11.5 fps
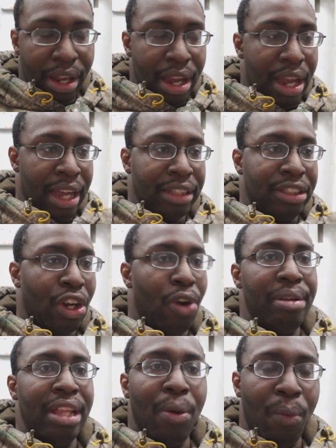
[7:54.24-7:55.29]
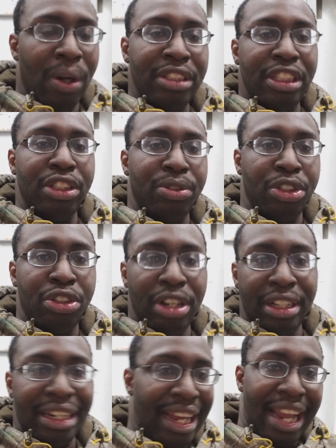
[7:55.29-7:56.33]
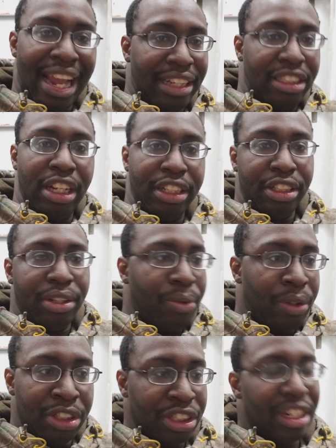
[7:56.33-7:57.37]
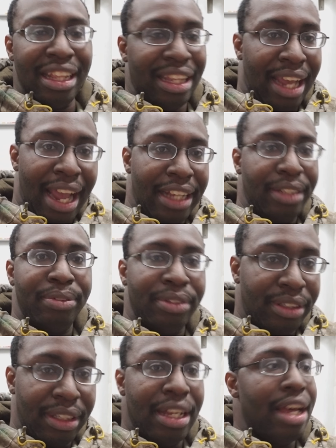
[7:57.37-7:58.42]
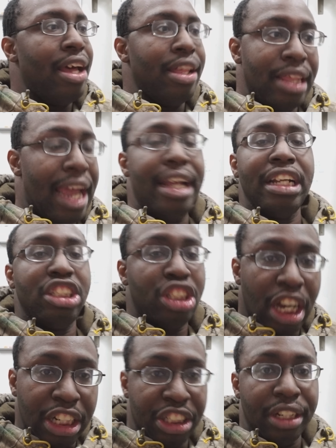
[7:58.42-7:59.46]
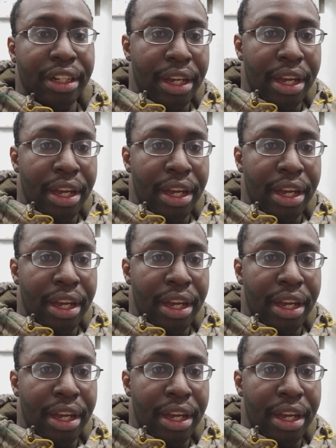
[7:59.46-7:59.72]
and told me that once it's restricted, they can't touch it, which is not the case. They can touch it.